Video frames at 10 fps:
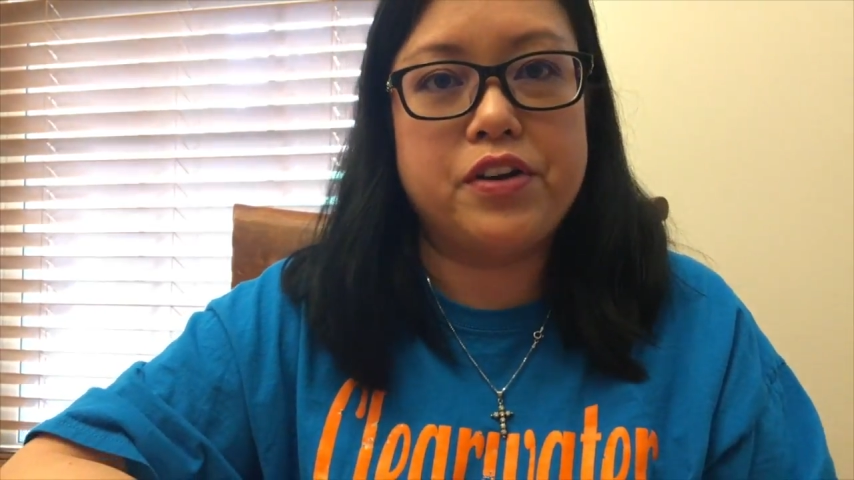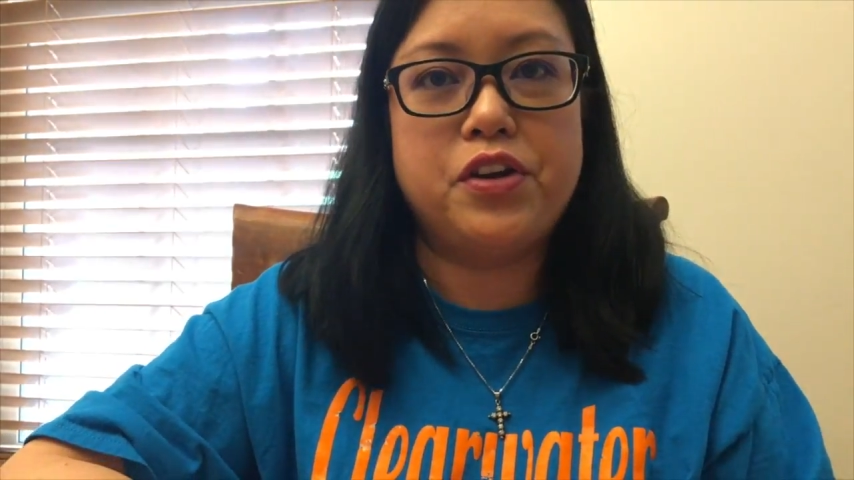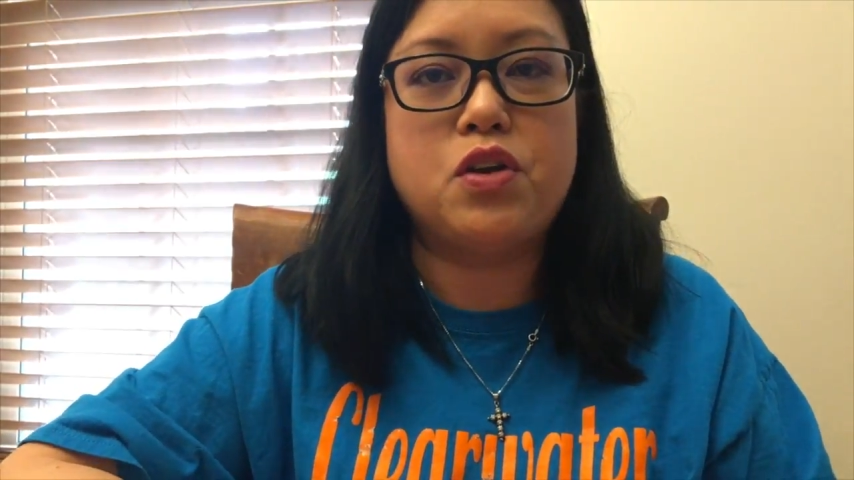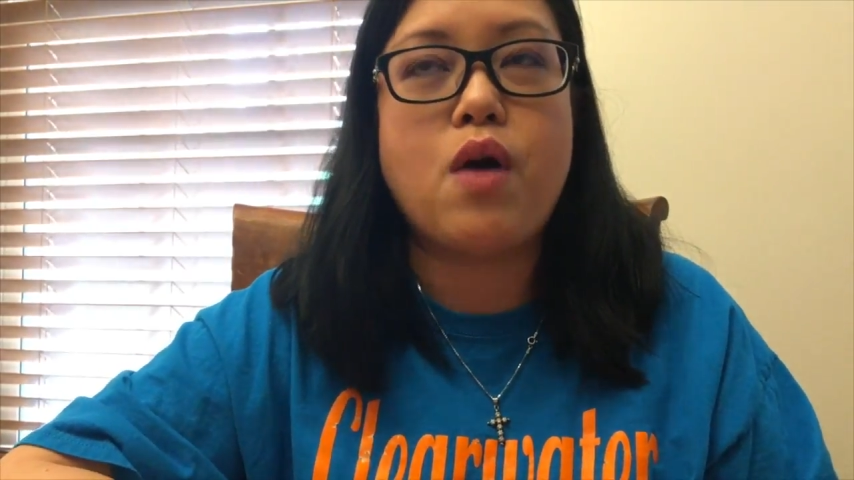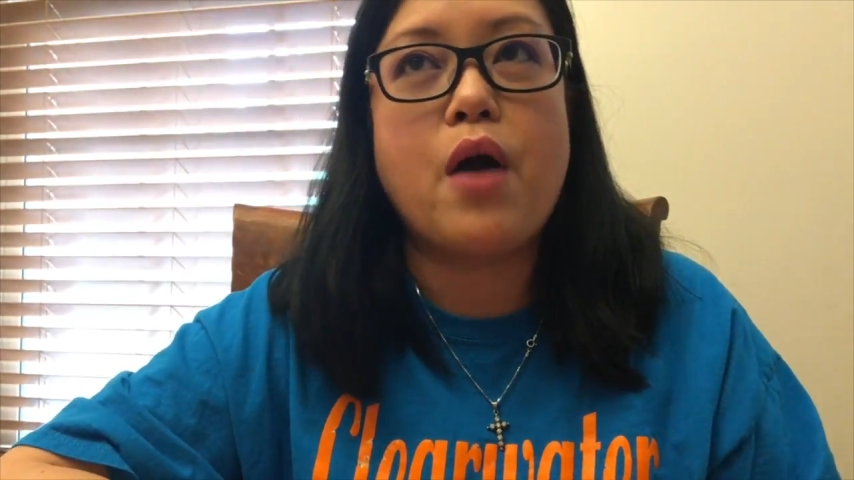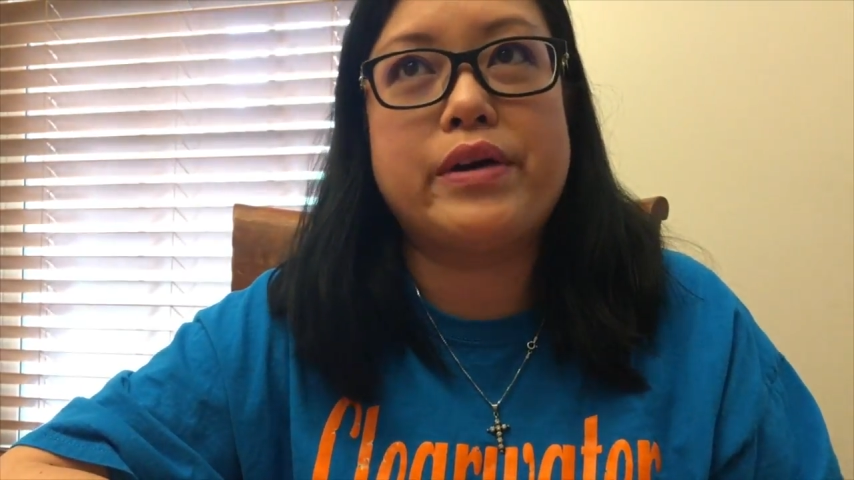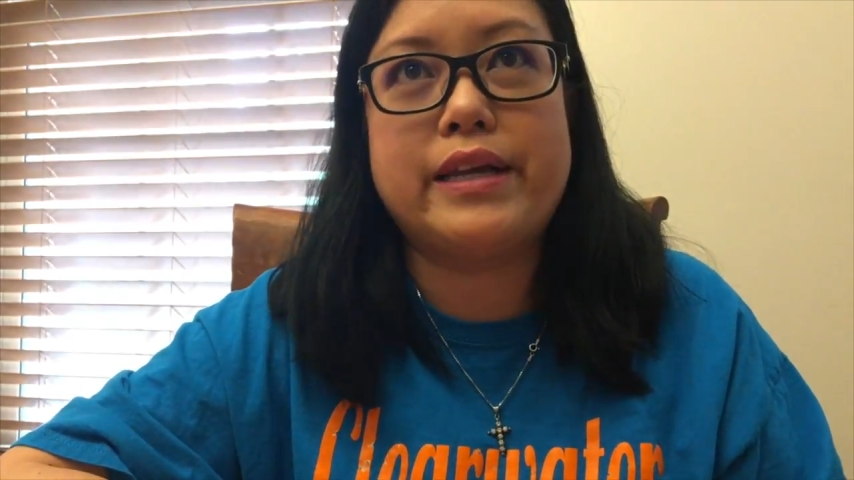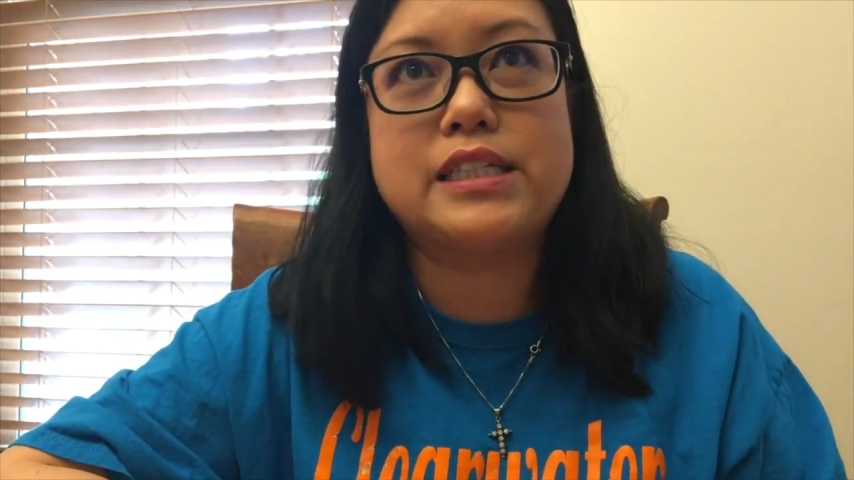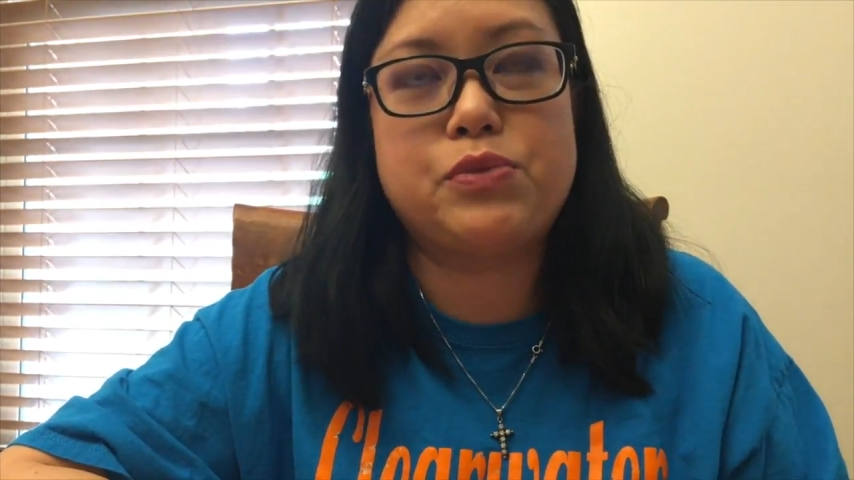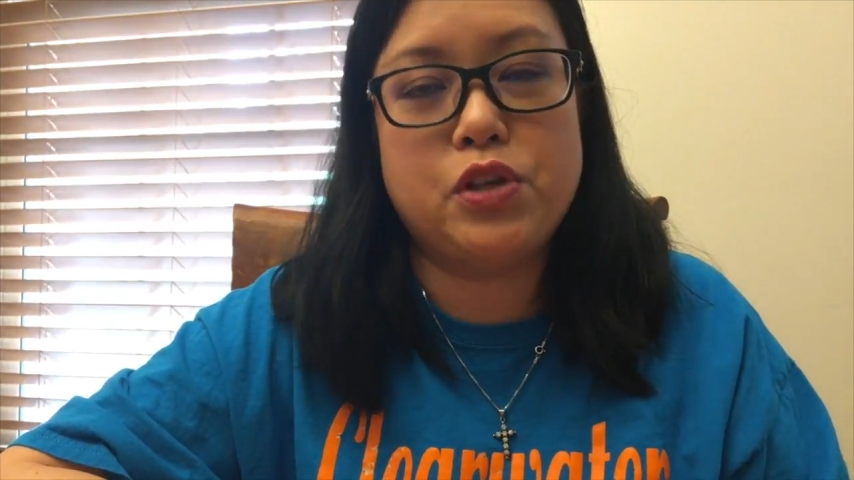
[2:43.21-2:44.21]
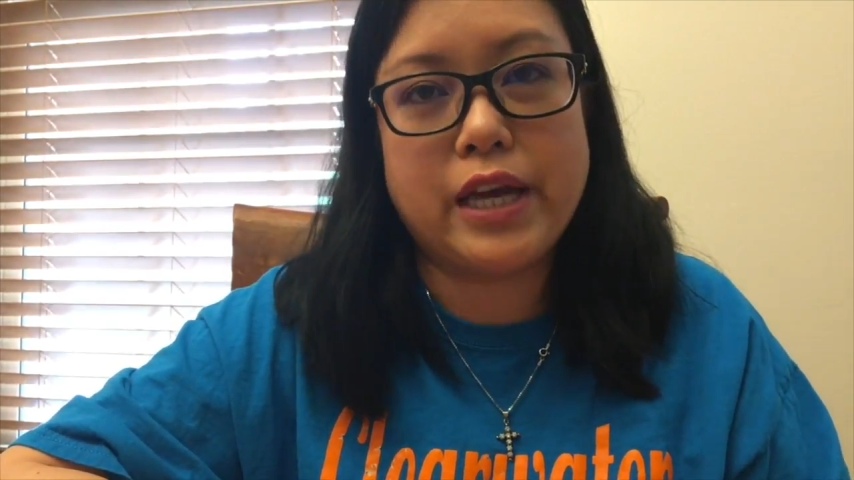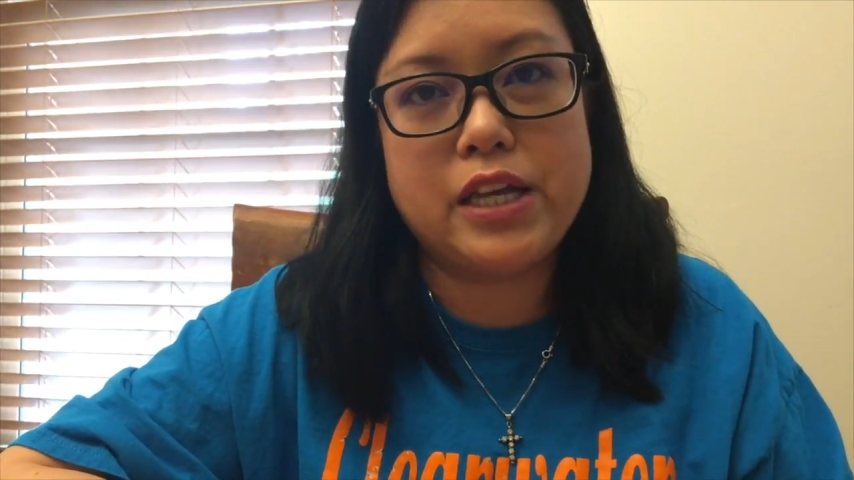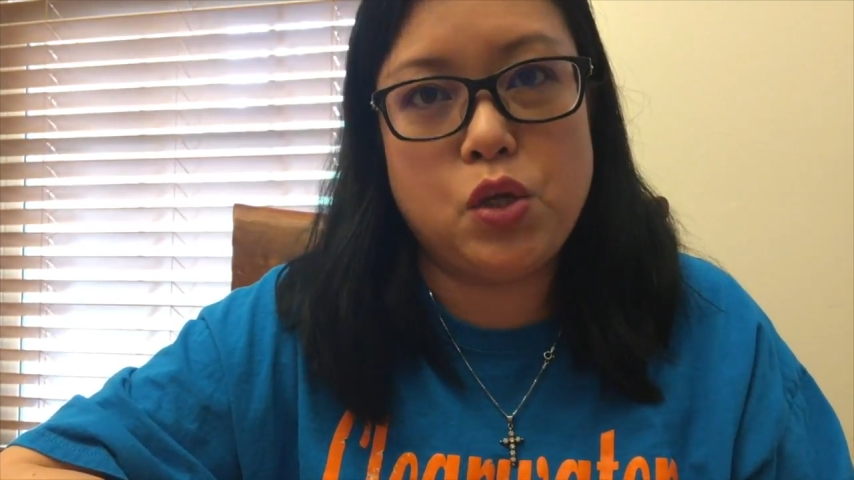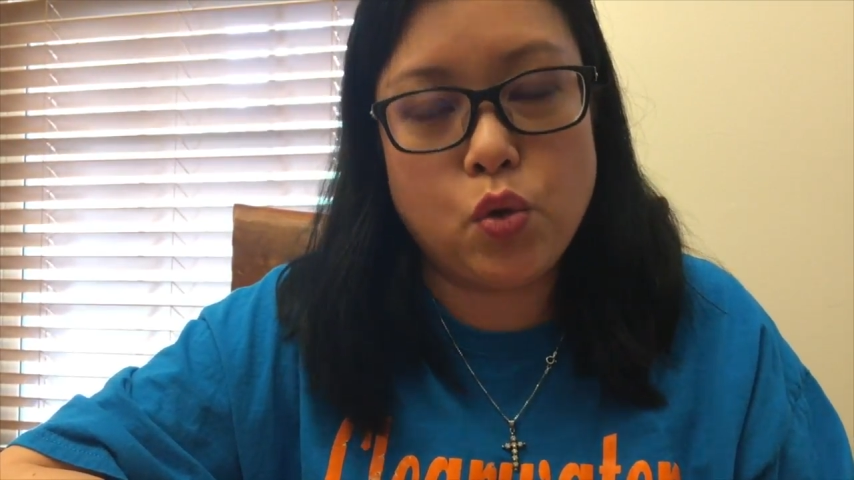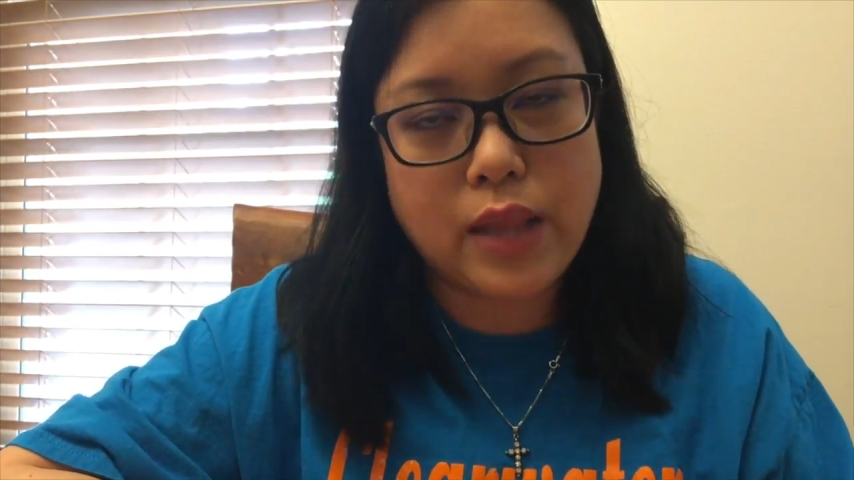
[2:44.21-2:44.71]
you know how it is when you get
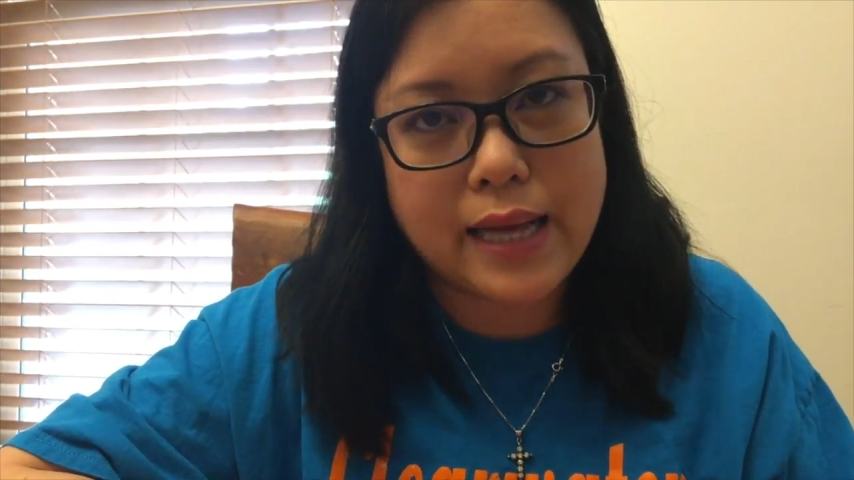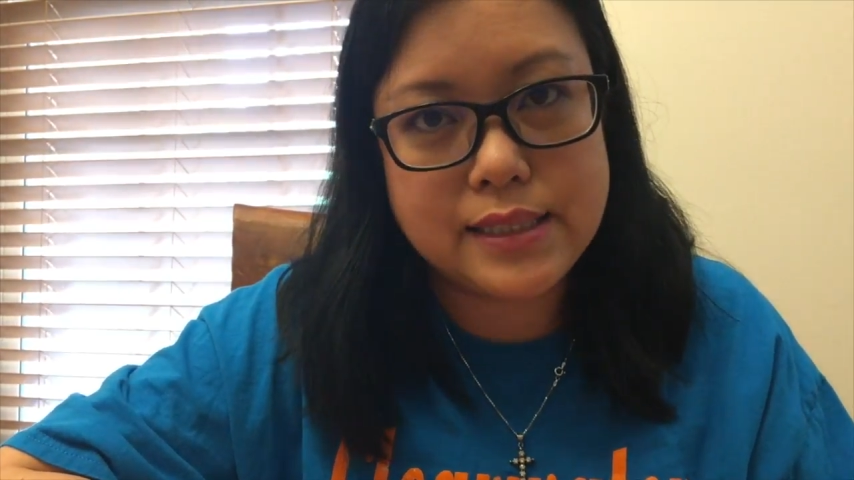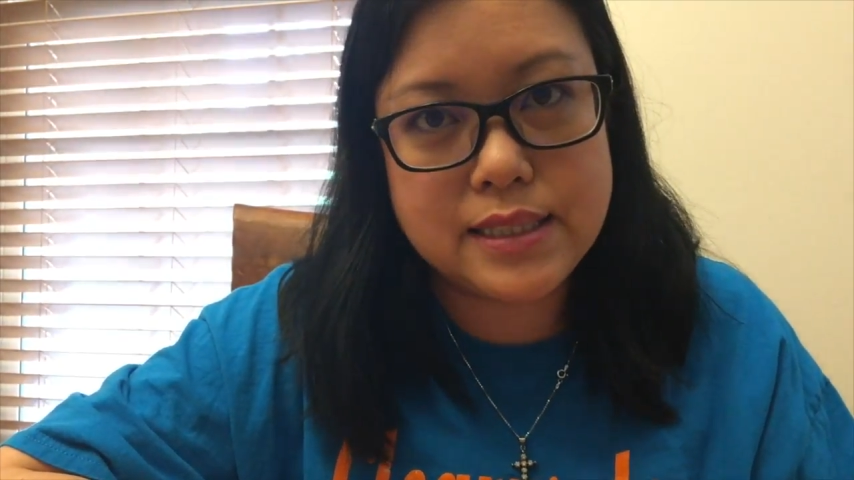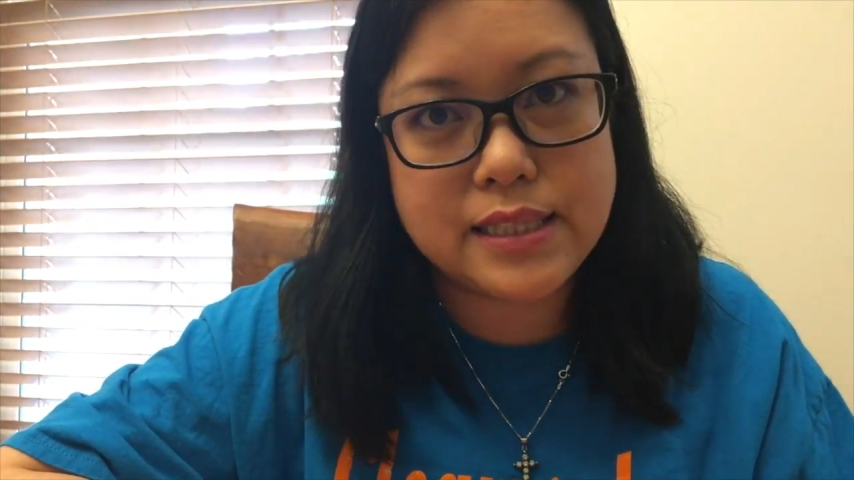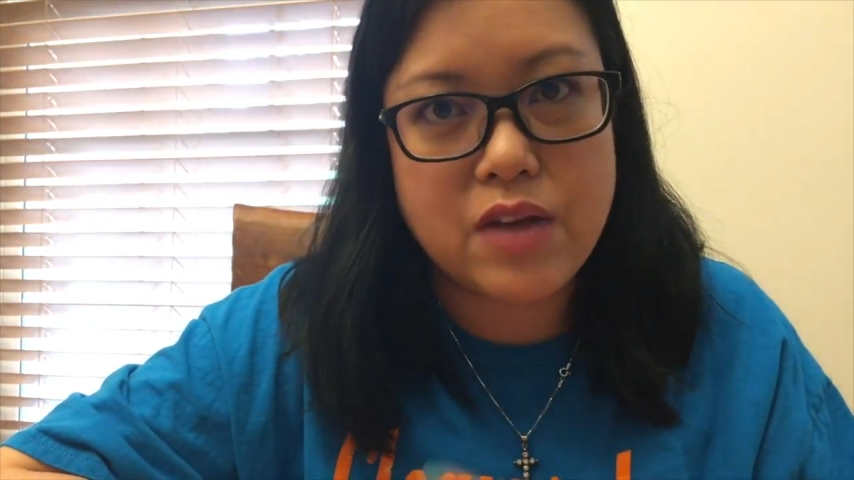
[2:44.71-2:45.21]
new glasses.